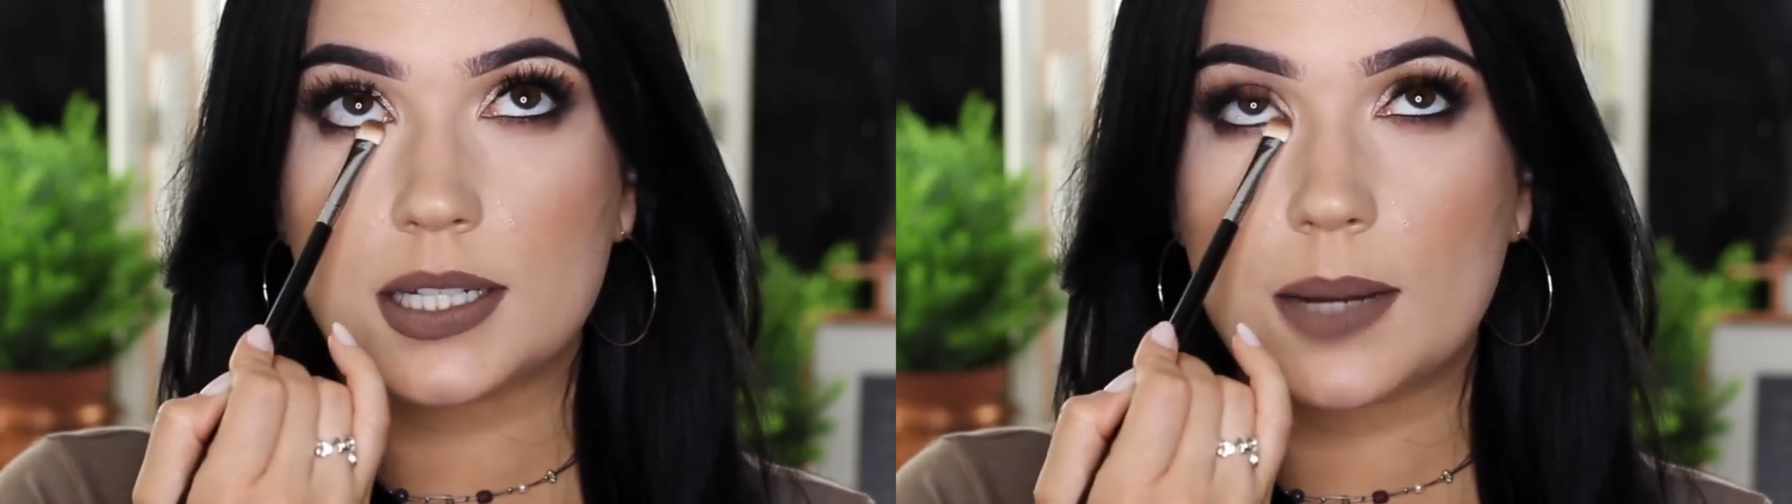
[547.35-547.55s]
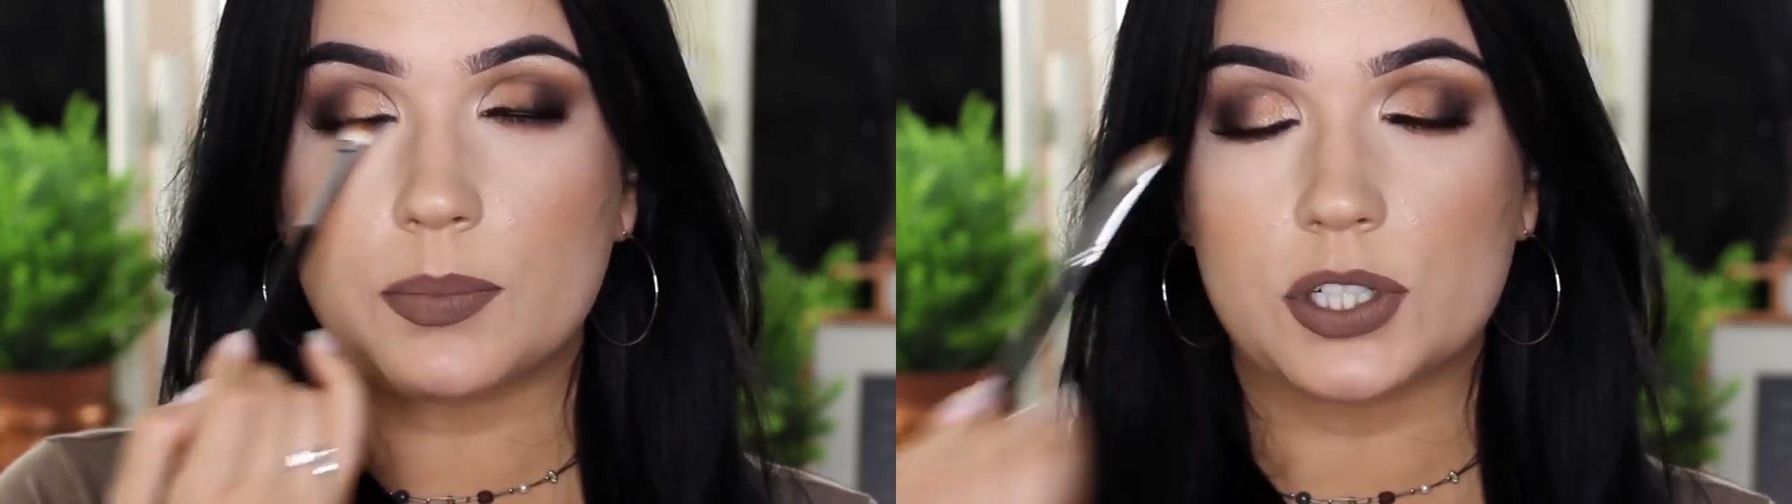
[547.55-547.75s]

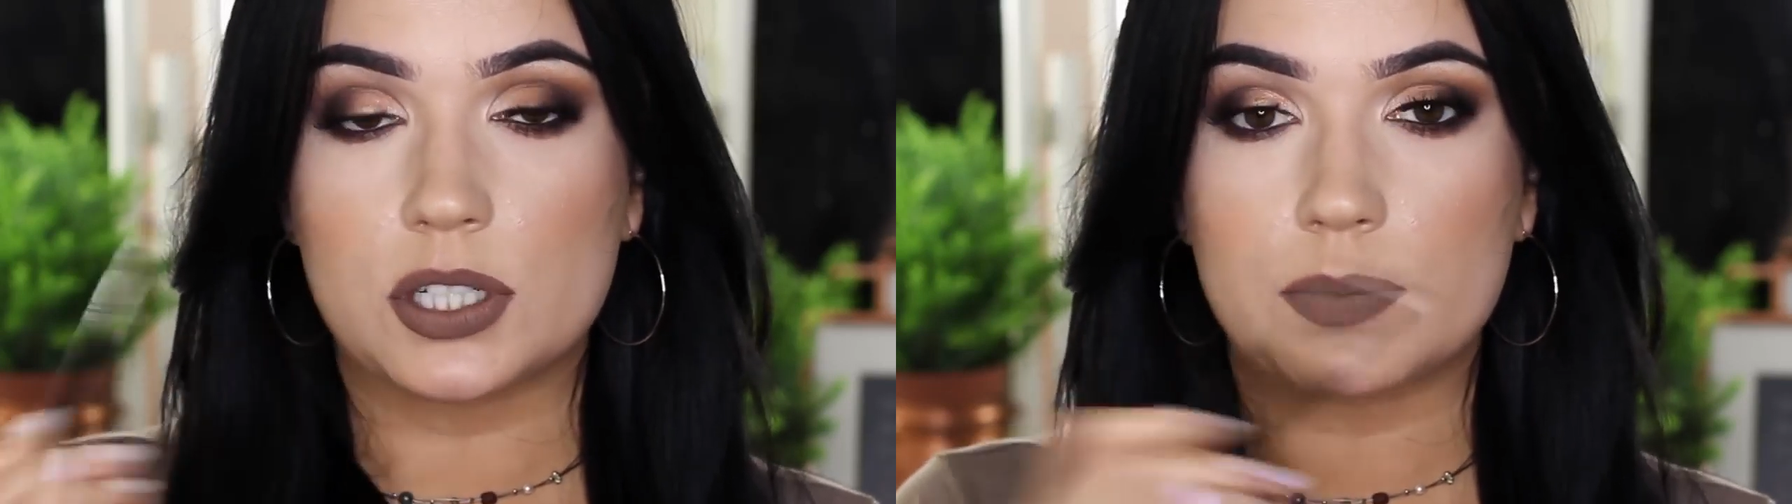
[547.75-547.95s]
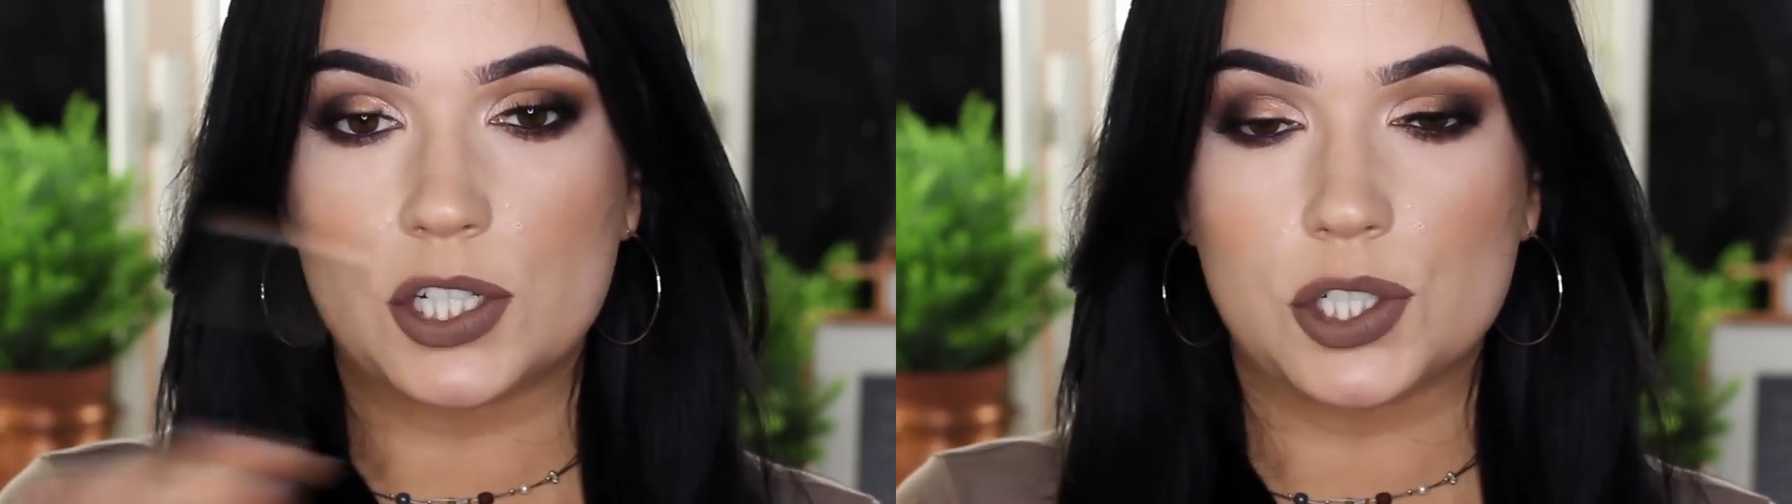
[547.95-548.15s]
damp will
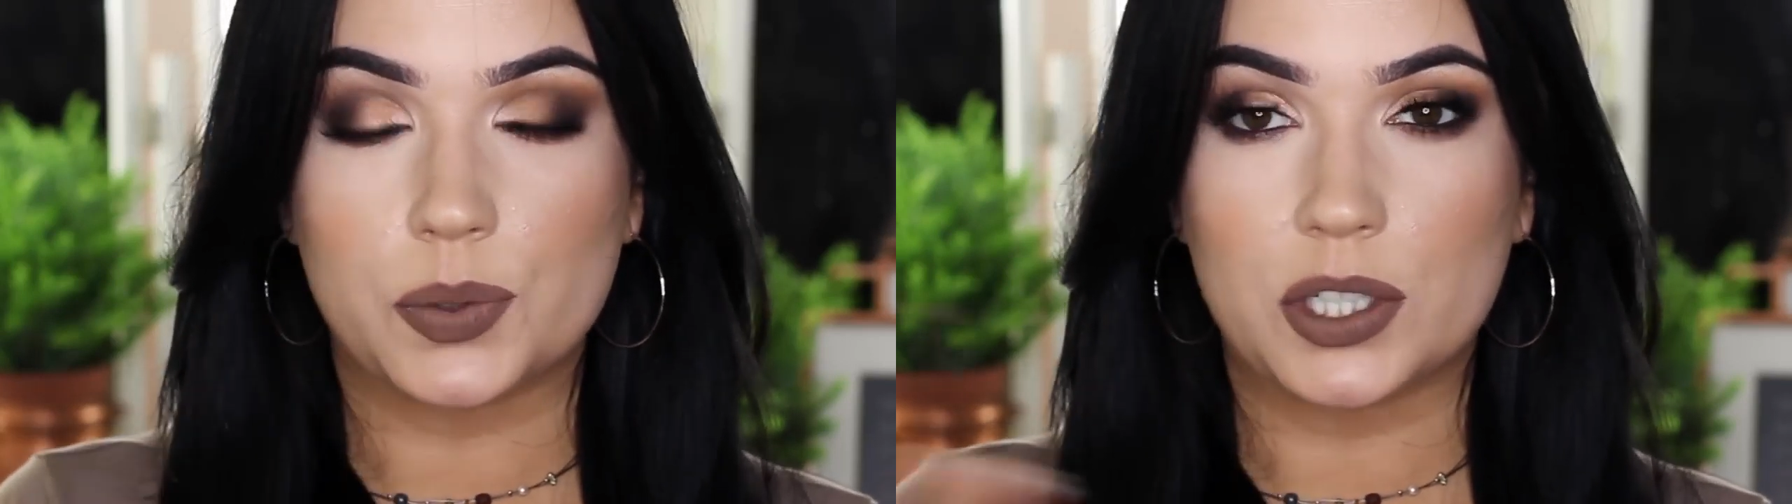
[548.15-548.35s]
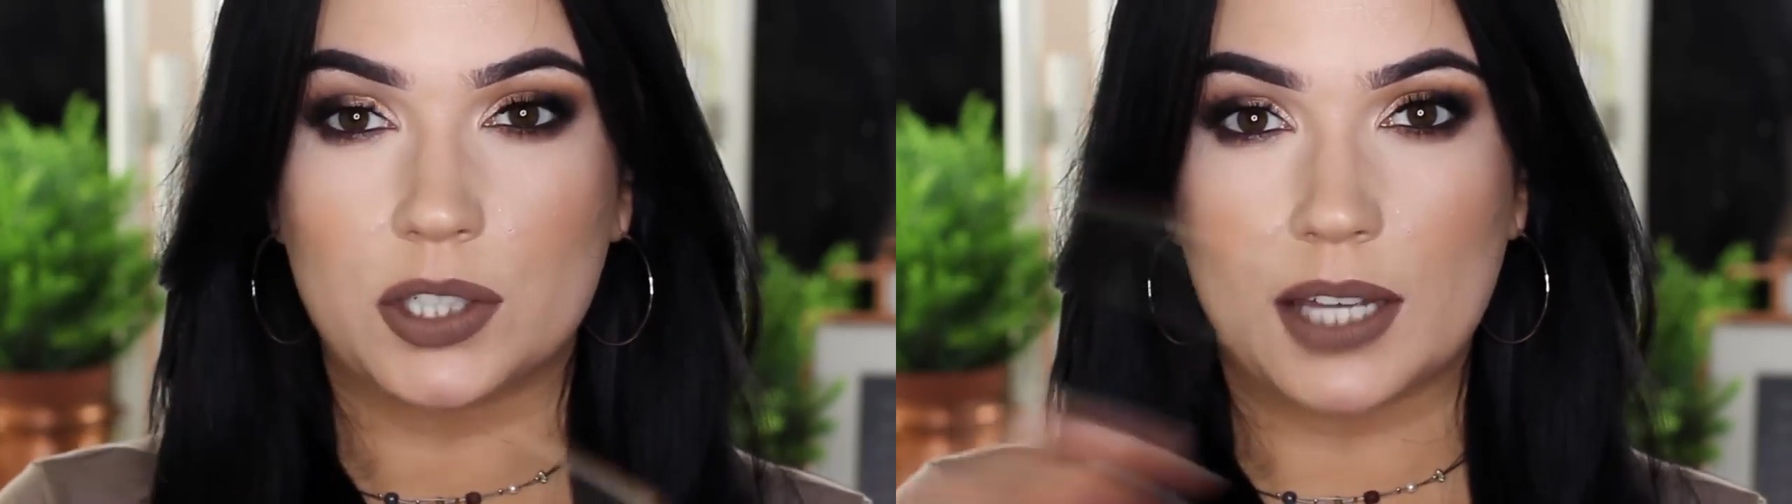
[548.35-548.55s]
just make sure
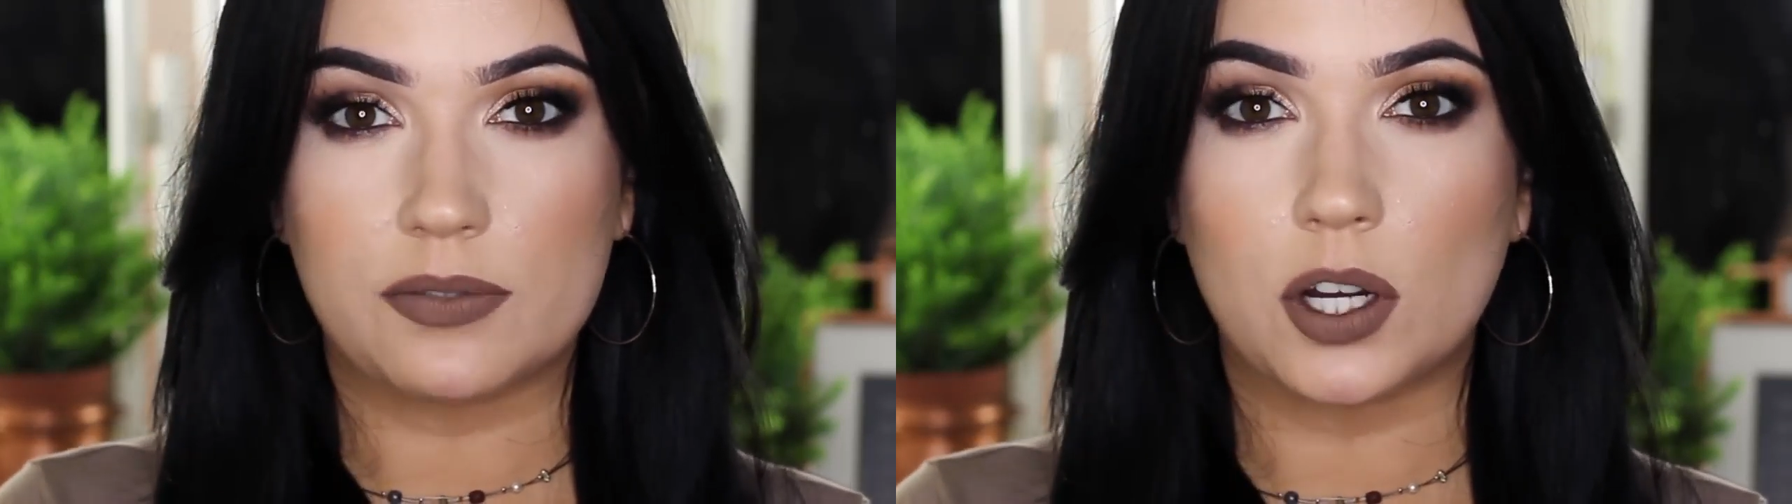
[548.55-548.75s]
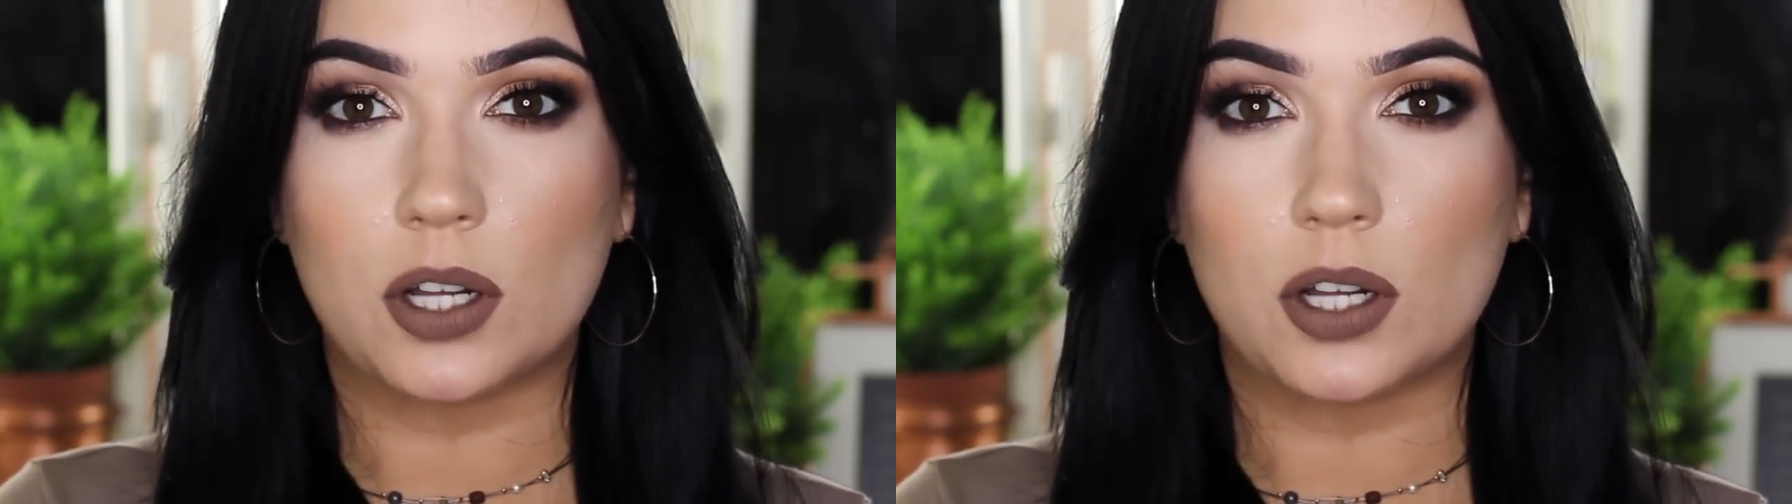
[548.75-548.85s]
we don't get